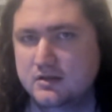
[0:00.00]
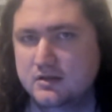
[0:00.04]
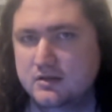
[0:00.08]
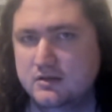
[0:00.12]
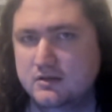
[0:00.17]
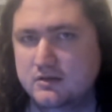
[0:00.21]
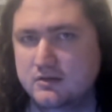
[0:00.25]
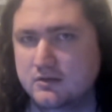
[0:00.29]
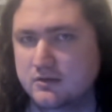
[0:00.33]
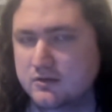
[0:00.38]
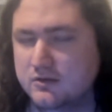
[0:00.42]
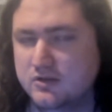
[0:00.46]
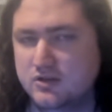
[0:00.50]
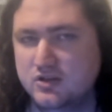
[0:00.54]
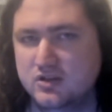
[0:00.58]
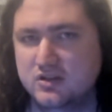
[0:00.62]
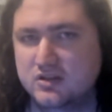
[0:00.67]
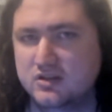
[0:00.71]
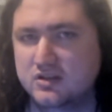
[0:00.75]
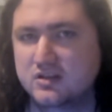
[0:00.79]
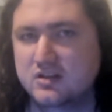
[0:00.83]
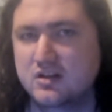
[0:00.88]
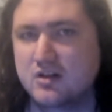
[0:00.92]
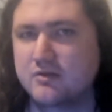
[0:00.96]
so
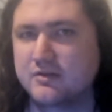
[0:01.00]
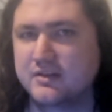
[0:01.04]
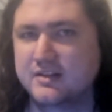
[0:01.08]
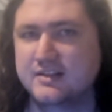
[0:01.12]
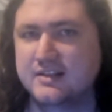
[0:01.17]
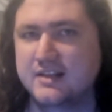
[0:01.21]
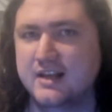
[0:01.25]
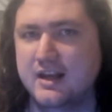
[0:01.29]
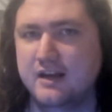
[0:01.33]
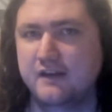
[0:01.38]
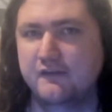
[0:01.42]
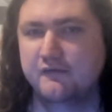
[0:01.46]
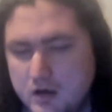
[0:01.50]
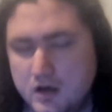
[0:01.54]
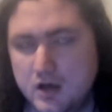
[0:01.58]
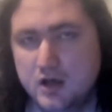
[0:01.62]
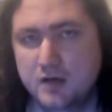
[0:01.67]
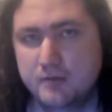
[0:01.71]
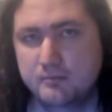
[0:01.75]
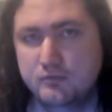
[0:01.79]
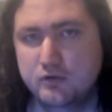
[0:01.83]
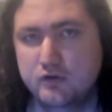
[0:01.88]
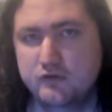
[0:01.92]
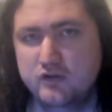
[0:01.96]
just going safe.
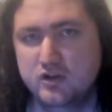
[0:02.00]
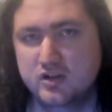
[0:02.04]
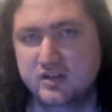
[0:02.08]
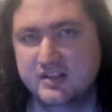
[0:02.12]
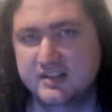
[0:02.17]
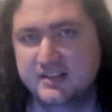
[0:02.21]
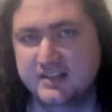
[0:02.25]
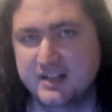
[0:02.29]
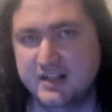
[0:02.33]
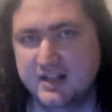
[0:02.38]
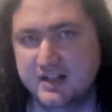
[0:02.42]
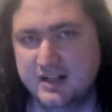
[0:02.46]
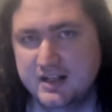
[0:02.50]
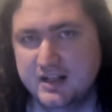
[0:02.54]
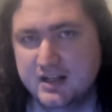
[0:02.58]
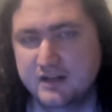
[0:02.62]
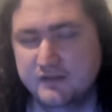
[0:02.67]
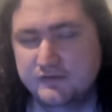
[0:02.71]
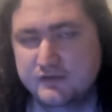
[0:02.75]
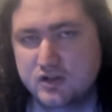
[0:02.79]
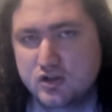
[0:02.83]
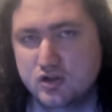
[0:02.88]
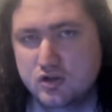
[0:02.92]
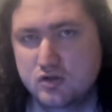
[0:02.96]
Moving on to Saturday
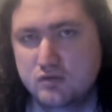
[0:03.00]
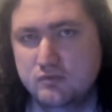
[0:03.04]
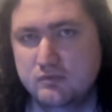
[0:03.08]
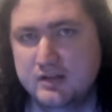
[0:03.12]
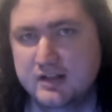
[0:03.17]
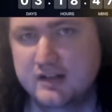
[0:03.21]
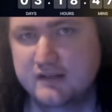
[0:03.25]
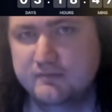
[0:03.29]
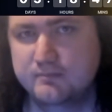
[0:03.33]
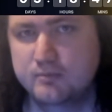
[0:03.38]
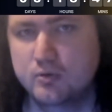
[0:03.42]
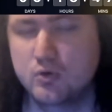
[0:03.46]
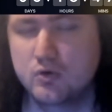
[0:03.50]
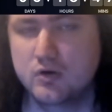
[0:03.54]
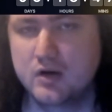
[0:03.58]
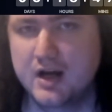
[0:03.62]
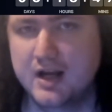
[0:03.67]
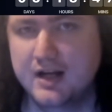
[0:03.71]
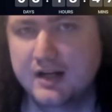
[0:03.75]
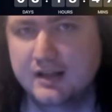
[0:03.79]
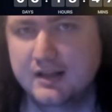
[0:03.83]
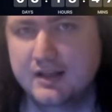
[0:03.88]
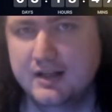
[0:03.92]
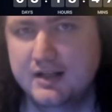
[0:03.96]
afternoon, we have Port
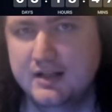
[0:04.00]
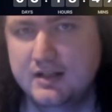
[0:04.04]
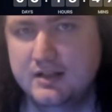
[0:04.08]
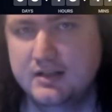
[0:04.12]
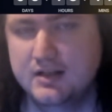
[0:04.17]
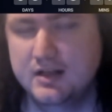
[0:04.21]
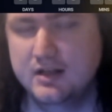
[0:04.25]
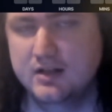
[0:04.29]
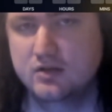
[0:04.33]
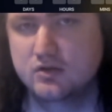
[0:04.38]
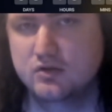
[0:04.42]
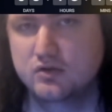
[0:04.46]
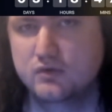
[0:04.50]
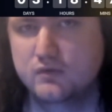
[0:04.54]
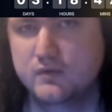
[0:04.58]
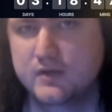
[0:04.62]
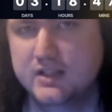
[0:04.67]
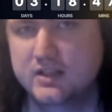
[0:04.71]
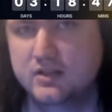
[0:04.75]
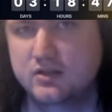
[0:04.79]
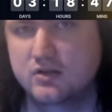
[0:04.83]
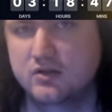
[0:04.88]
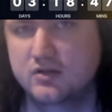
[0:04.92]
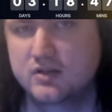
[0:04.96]
Adelaide taking on the
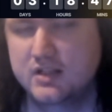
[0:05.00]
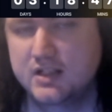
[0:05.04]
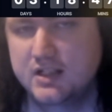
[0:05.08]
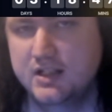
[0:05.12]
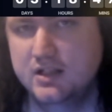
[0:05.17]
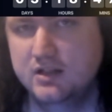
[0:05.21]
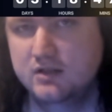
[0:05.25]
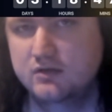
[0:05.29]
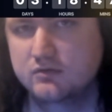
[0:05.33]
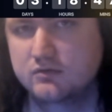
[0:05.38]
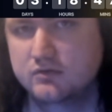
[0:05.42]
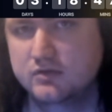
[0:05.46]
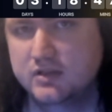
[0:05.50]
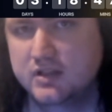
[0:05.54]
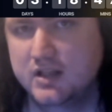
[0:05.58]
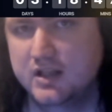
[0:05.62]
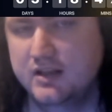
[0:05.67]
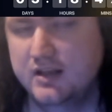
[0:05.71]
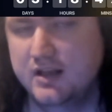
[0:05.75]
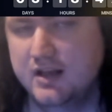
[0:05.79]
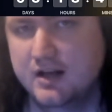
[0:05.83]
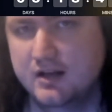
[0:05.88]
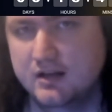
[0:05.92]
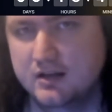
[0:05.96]
West Coast Eagles at
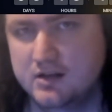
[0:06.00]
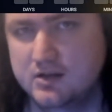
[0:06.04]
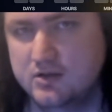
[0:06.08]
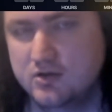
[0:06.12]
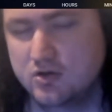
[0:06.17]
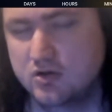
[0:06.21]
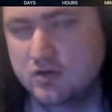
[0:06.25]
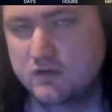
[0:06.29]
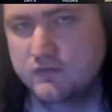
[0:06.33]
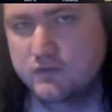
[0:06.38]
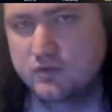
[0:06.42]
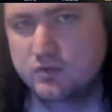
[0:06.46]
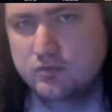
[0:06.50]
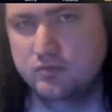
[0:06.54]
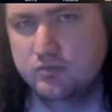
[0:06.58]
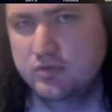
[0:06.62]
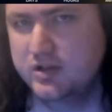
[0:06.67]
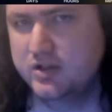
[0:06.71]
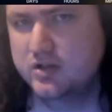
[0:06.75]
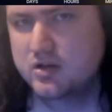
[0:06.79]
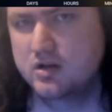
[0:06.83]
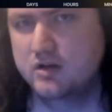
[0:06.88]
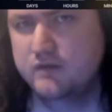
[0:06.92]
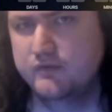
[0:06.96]
the Adelaide Oval.
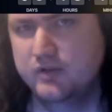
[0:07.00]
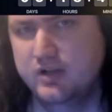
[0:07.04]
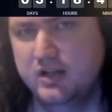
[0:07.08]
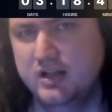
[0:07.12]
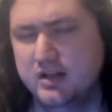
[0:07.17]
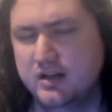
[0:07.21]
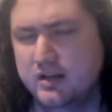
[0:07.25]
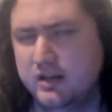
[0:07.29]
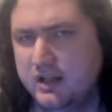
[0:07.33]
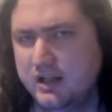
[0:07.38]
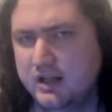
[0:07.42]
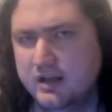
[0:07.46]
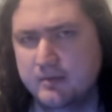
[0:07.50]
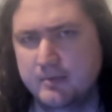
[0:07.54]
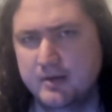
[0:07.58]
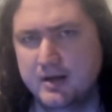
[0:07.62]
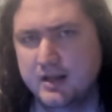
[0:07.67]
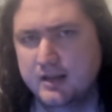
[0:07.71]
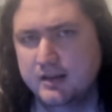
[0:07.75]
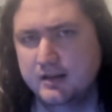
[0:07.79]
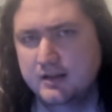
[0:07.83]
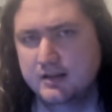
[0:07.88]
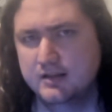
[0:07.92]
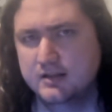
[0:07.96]
We don't even need to think
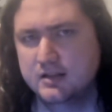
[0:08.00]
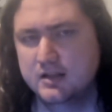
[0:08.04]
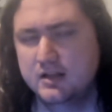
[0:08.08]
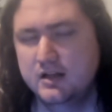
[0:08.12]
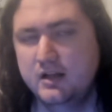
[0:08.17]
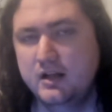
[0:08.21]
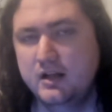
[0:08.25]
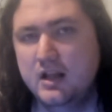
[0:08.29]
about this.